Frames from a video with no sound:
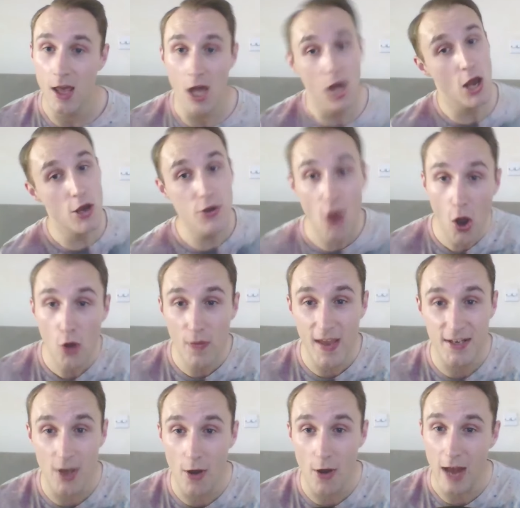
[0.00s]
No,
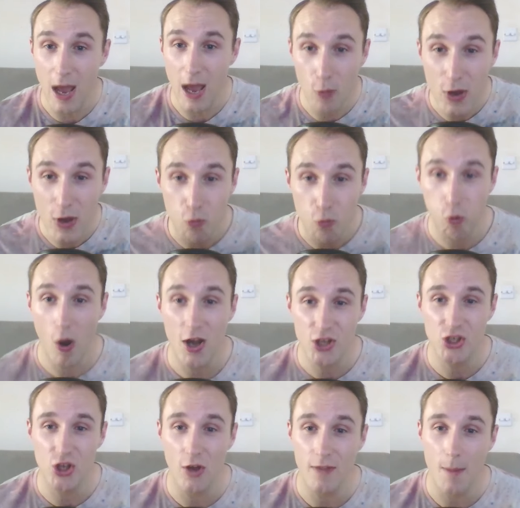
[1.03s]
they don't, and we
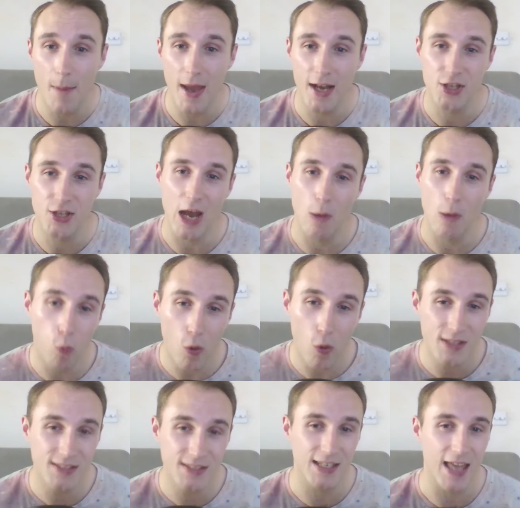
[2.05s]
one-shot the Medicham
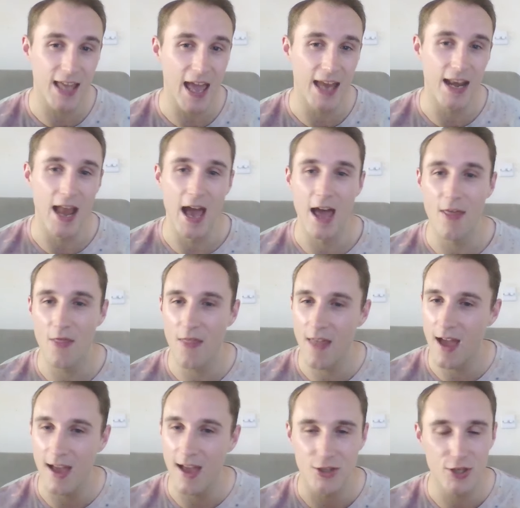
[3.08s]
once again, and
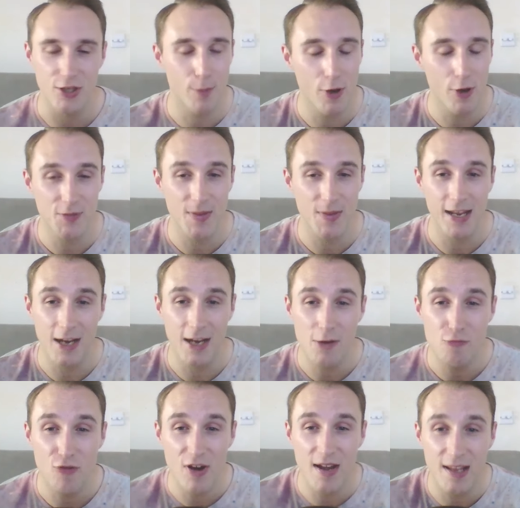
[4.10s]
that just puts me in a
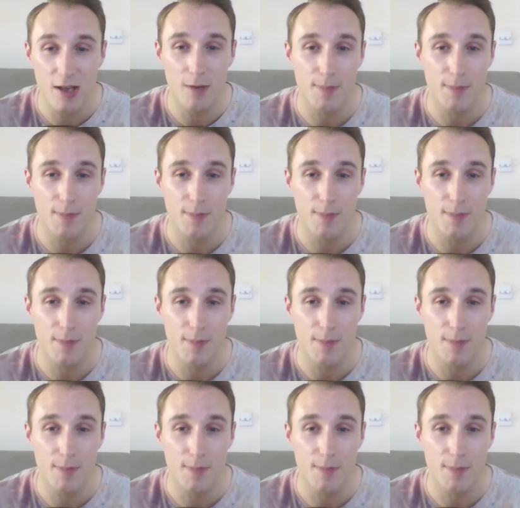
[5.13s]
really good